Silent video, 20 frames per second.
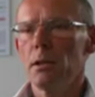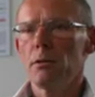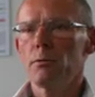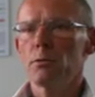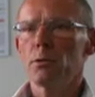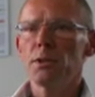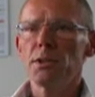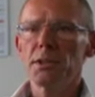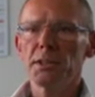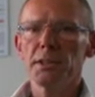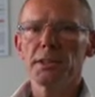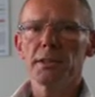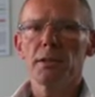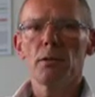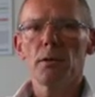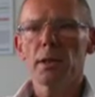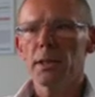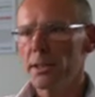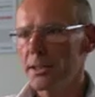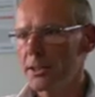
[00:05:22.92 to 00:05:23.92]
For instance,
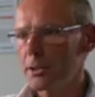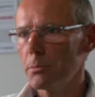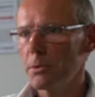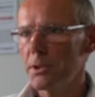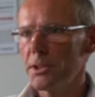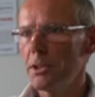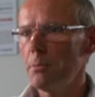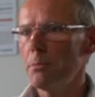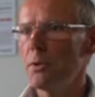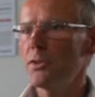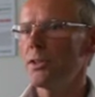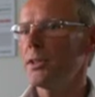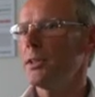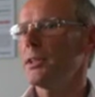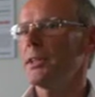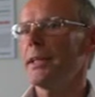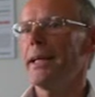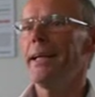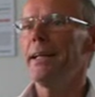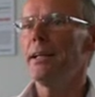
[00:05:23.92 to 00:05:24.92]
our customer Siemens
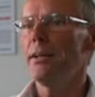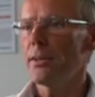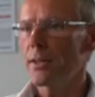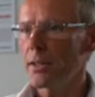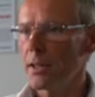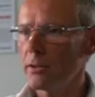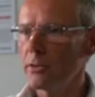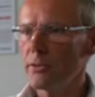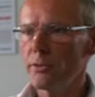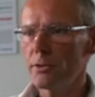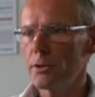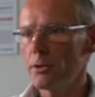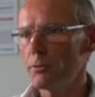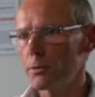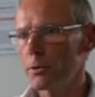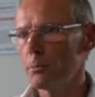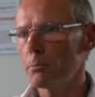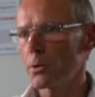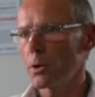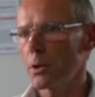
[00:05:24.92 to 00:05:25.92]
has 80,000
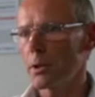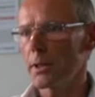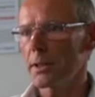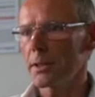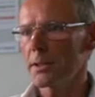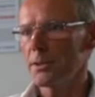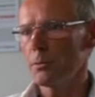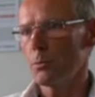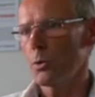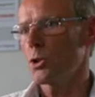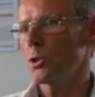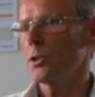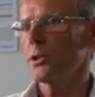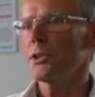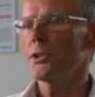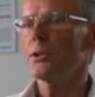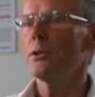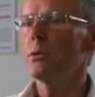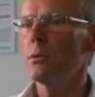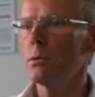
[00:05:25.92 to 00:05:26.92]
different products which are
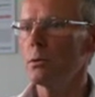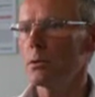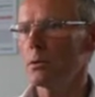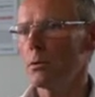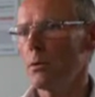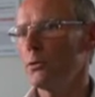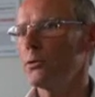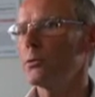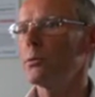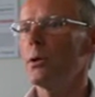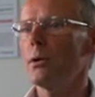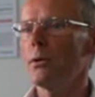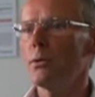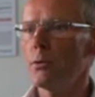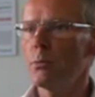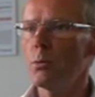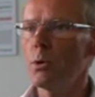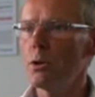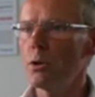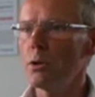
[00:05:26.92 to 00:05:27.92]
sold throughout
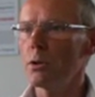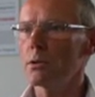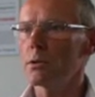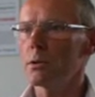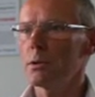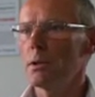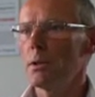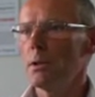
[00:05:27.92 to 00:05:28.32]
the world.